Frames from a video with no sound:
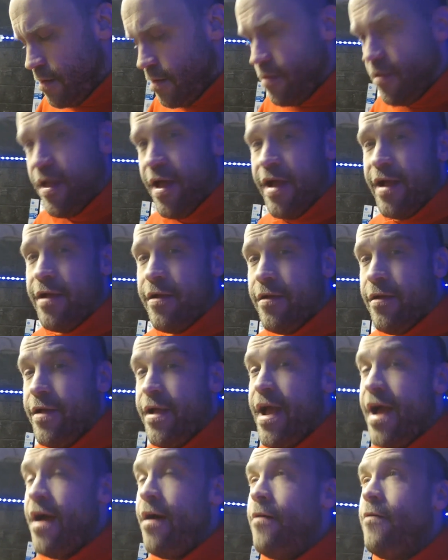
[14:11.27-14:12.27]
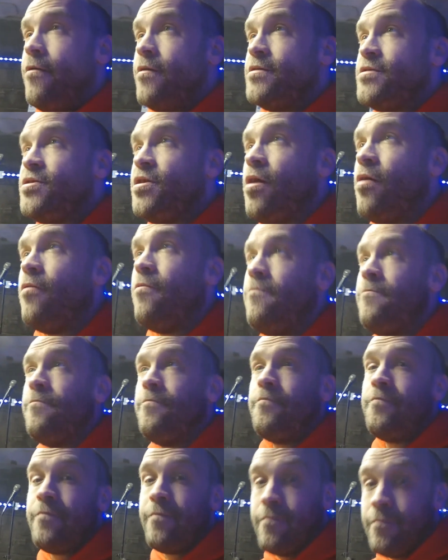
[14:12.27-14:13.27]
Like, yeah. So,
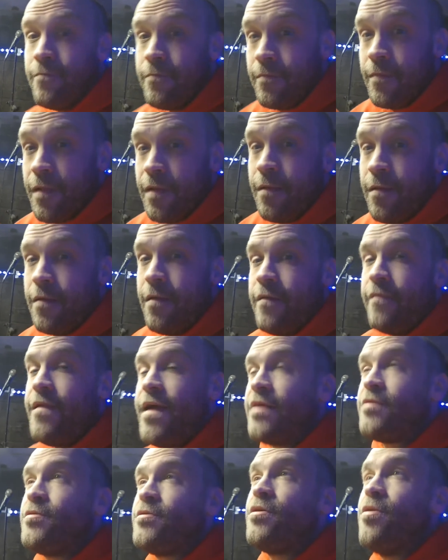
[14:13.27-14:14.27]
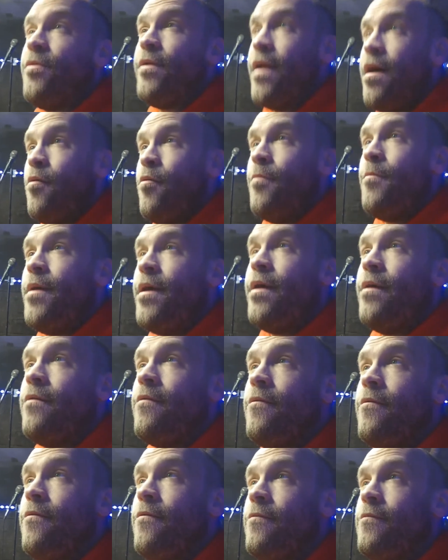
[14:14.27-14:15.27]
that's what's going on with me.
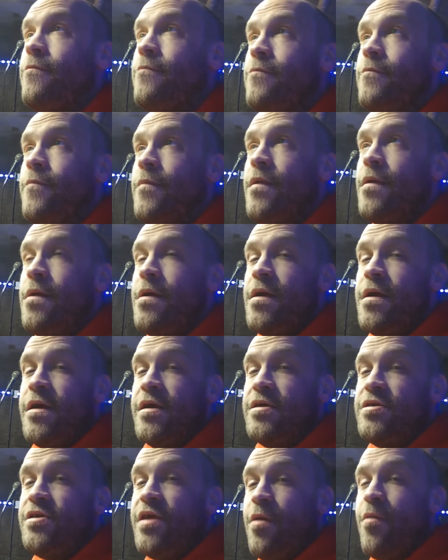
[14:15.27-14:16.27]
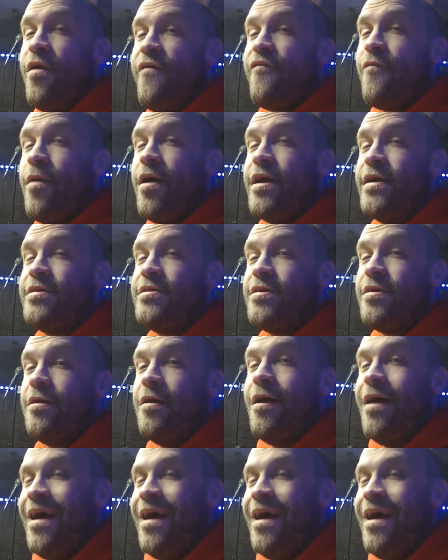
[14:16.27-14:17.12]
Stay away from ice.